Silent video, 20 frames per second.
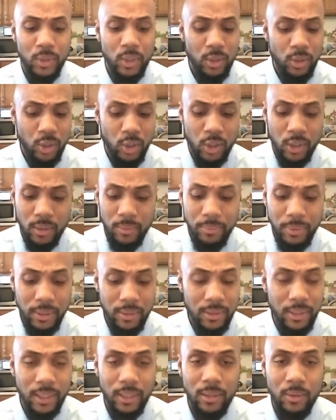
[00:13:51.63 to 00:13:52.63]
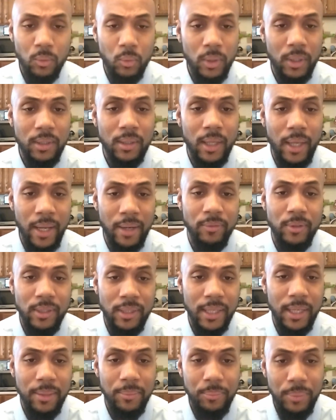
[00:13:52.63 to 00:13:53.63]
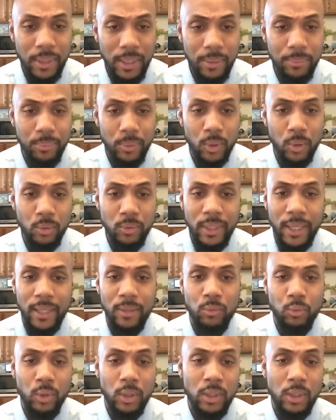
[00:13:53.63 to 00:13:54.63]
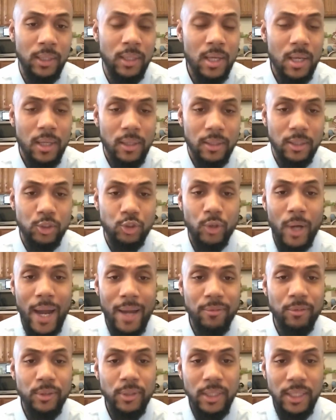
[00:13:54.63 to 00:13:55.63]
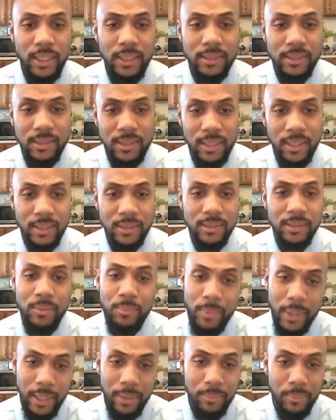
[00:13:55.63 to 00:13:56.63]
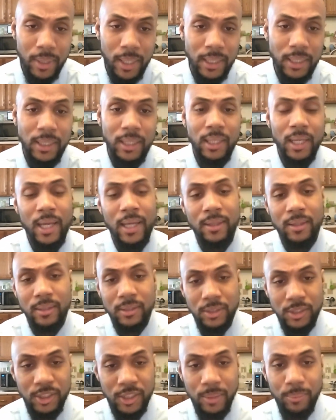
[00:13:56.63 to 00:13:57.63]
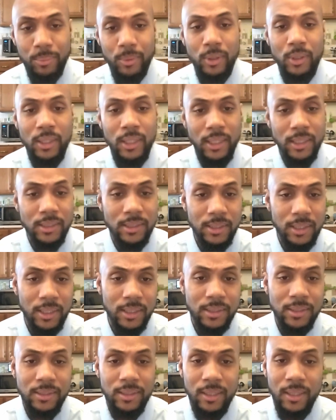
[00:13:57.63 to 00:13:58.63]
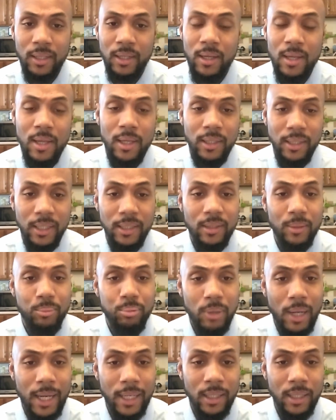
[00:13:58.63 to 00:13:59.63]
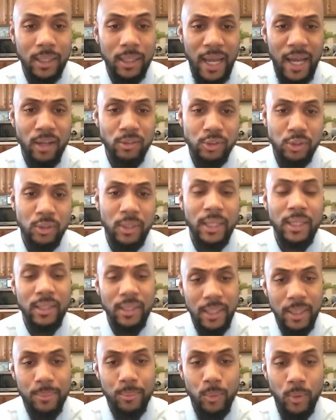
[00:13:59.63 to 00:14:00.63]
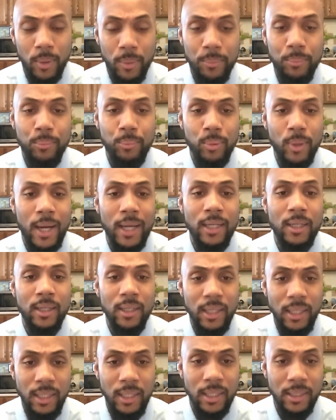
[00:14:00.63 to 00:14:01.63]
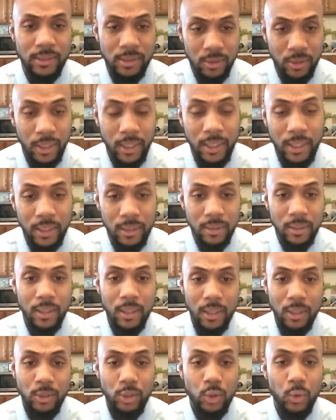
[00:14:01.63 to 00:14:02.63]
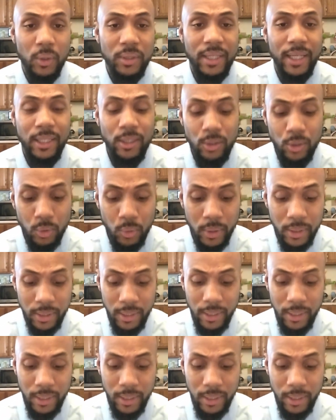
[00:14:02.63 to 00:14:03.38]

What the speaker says: You're going to be dealing with everyday people that really, the driver needs this to make money and the shipper needs this to get the product out so they can get more product in, so they can do what they do and